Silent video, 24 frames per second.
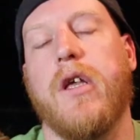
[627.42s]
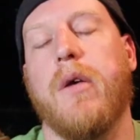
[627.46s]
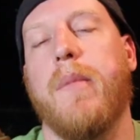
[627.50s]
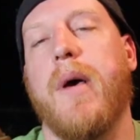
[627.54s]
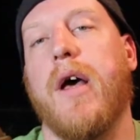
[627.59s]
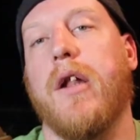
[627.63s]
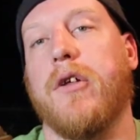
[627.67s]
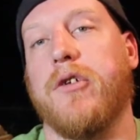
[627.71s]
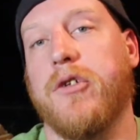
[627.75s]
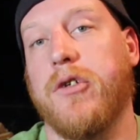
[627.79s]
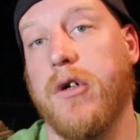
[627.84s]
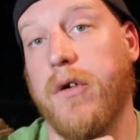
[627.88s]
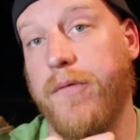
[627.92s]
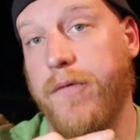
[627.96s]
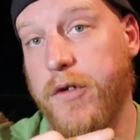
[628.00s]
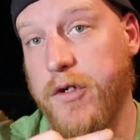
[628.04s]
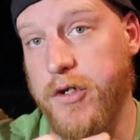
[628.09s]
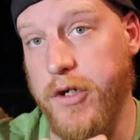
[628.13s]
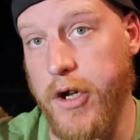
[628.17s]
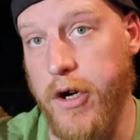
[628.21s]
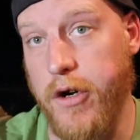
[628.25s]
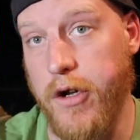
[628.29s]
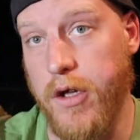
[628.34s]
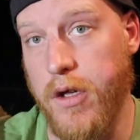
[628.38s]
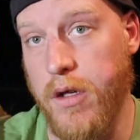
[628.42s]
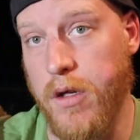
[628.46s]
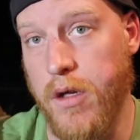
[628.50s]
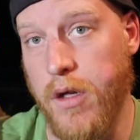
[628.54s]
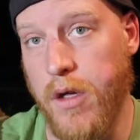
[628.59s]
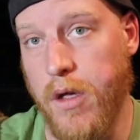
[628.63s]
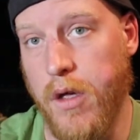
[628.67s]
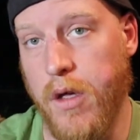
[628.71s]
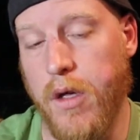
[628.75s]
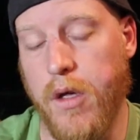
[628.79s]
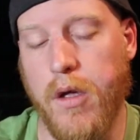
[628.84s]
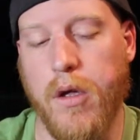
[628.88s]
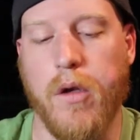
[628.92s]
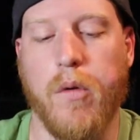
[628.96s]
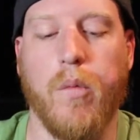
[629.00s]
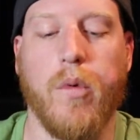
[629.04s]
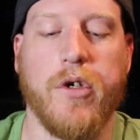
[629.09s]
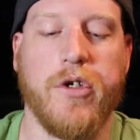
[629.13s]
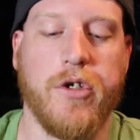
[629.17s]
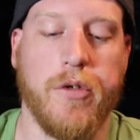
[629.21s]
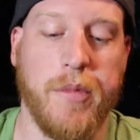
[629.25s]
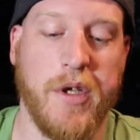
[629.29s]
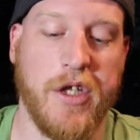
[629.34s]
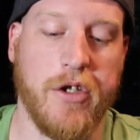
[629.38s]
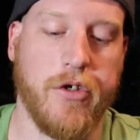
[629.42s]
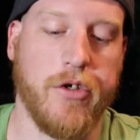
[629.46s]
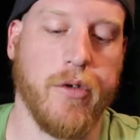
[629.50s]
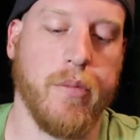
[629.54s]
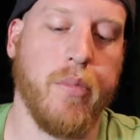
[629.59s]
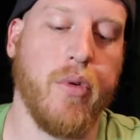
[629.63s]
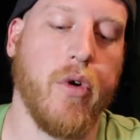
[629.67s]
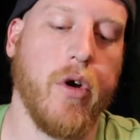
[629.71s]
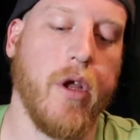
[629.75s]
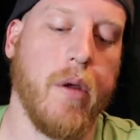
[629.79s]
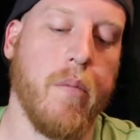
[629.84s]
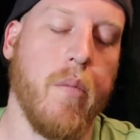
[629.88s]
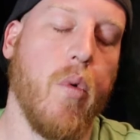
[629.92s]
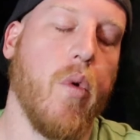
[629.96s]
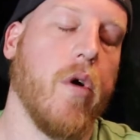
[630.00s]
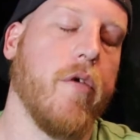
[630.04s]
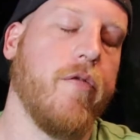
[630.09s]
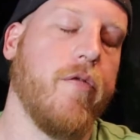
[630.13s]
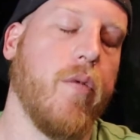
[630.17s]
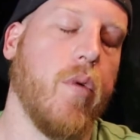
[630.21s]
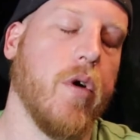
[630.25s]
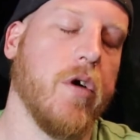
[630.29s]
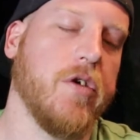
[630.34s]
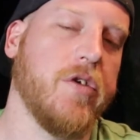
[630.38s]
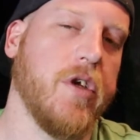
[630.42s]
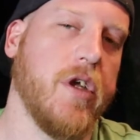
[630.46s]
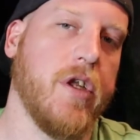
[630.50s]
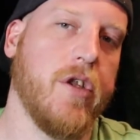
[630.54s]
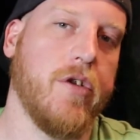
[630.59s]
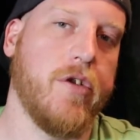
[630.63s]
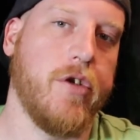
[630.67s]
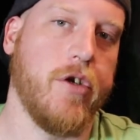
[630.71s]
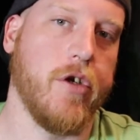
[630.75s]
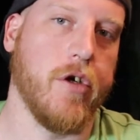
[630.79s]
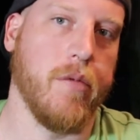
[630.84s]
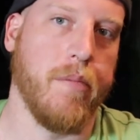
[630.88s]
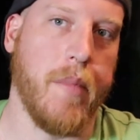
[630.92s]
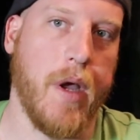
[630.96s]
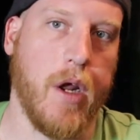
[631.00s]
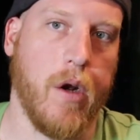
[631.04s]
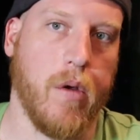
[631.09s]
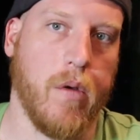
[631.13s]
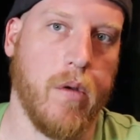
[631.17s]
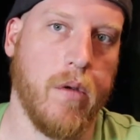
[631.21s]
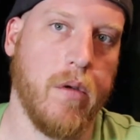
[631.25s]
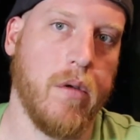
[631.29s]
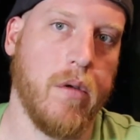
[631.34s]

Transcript: amount of surface area, which means you're putting more force into your metal.